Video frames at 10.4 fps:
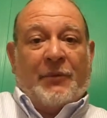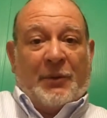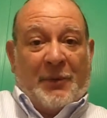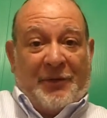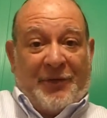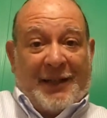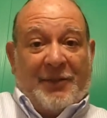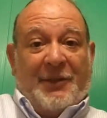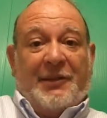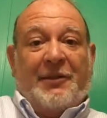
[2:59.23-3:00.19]
when we
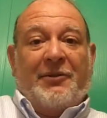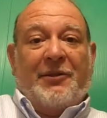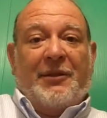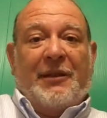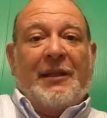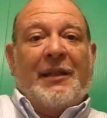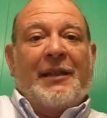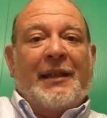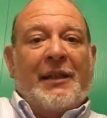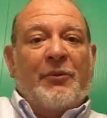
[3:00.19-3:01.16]
follow His law,
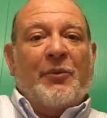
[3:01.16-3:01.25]
they